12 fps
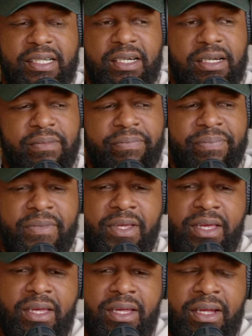I
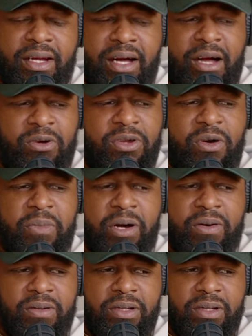don't know, bro.